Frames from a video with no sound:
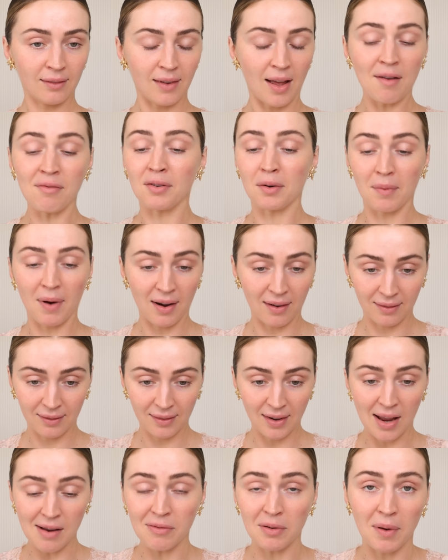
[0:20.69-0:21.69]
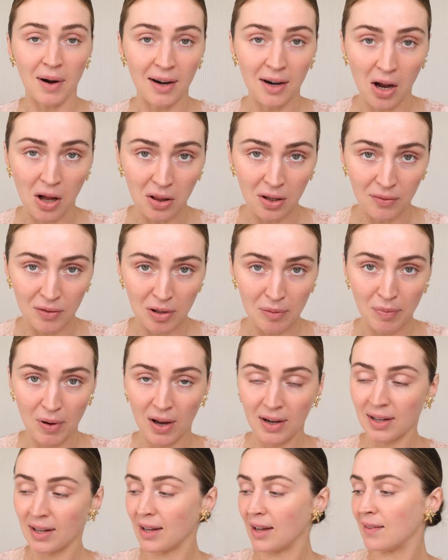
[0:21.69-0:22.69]
everywhere, all over the
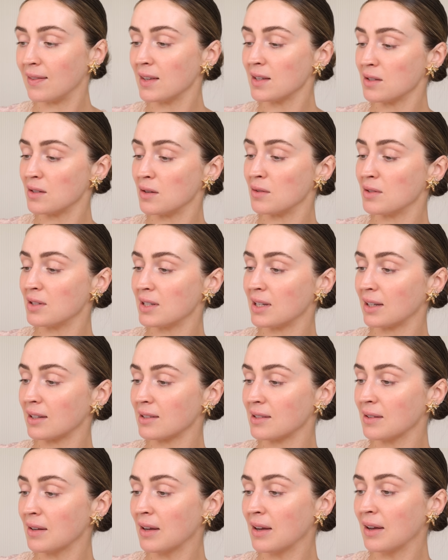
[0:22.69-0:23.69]
body. And this NUDESTIX